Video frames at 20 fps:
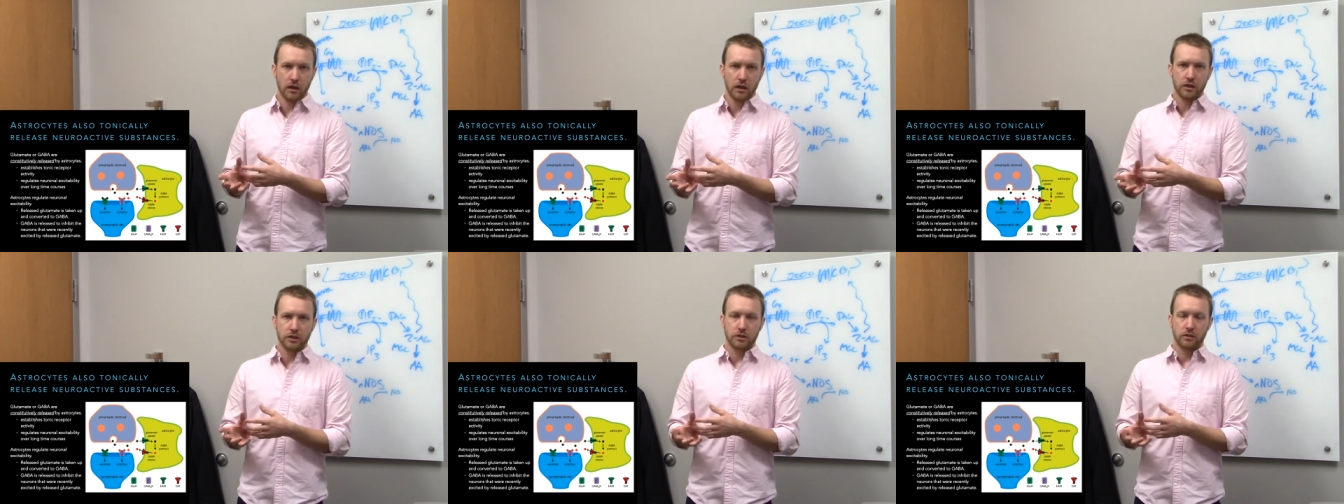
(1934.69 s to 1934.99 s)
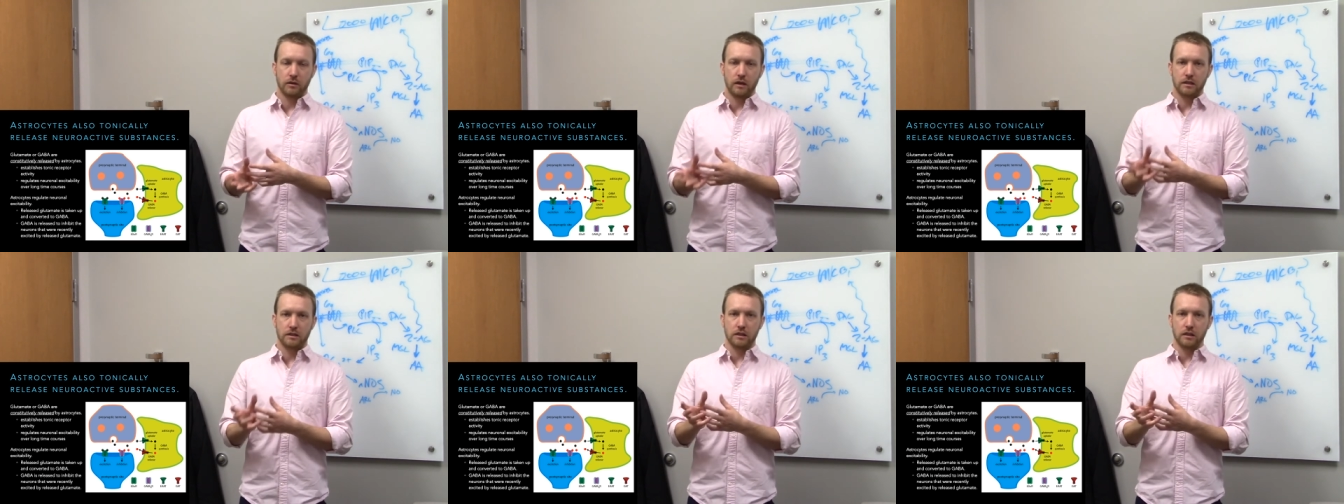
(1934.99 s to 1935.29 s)
So
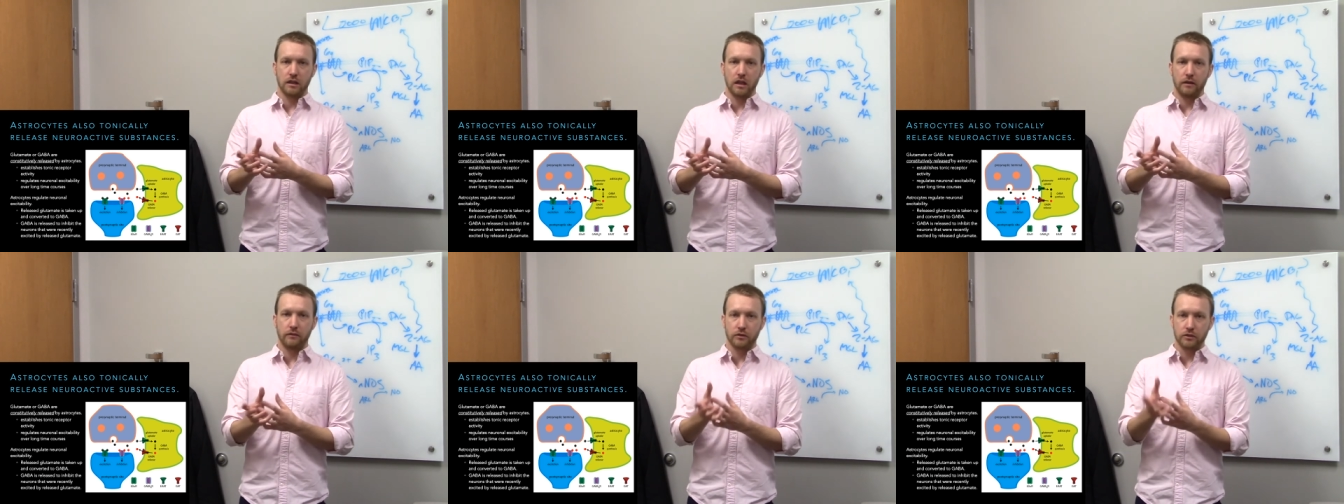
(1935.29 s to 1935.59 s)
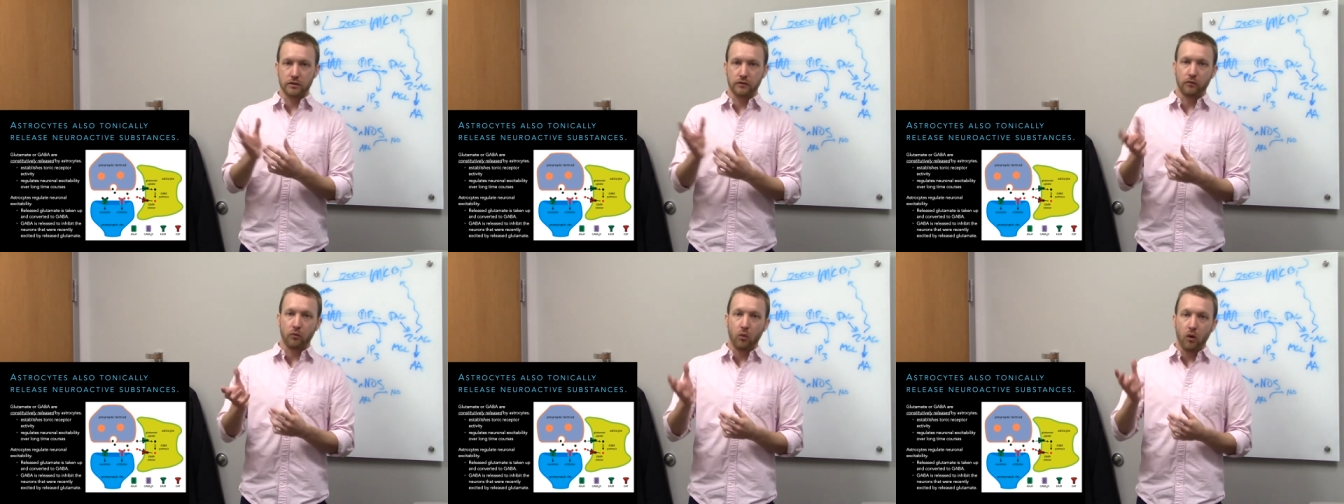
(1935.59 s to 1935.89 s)
as the levels
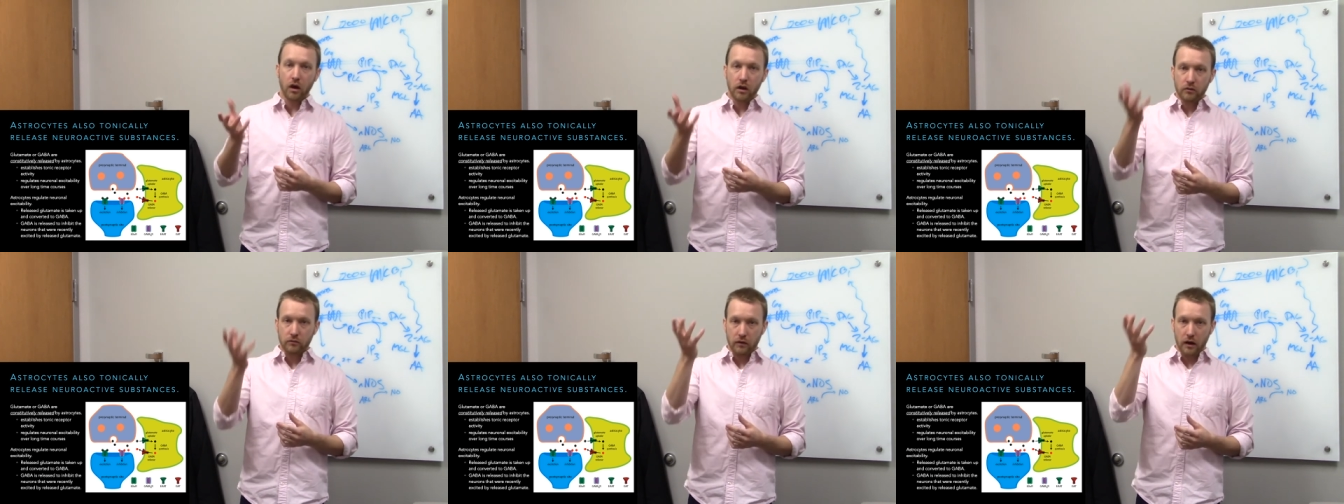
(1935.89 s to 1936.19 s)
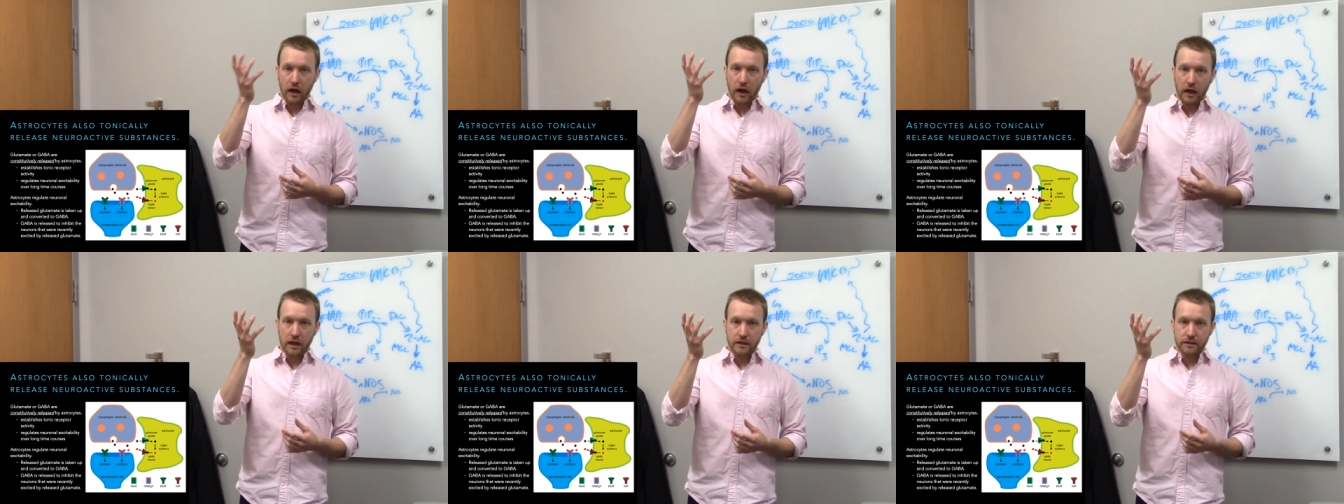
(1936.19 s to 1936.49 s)
of one
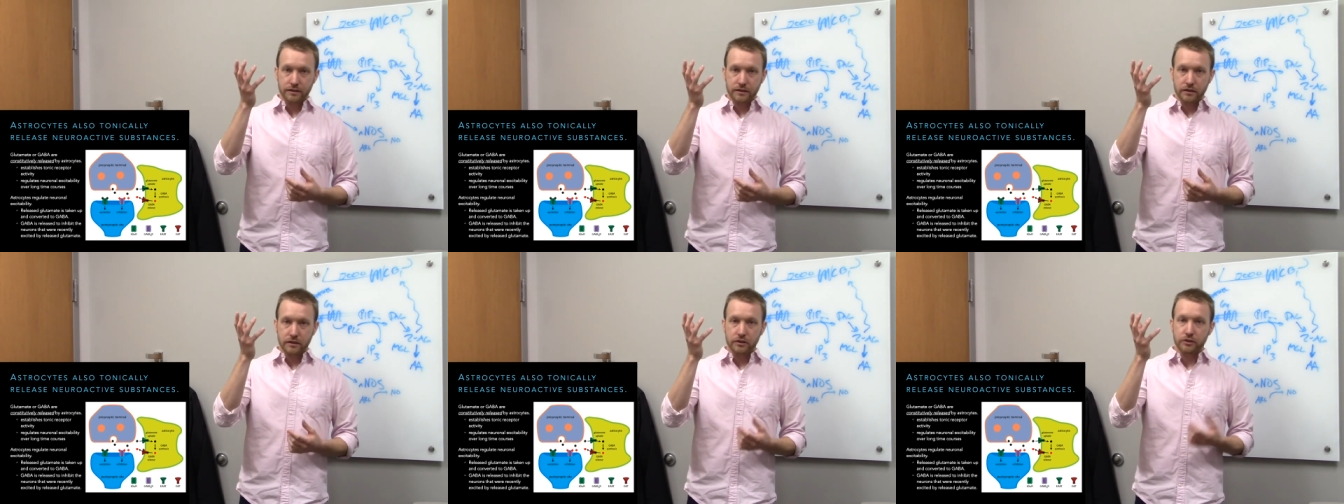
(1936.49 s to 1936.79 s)
rise,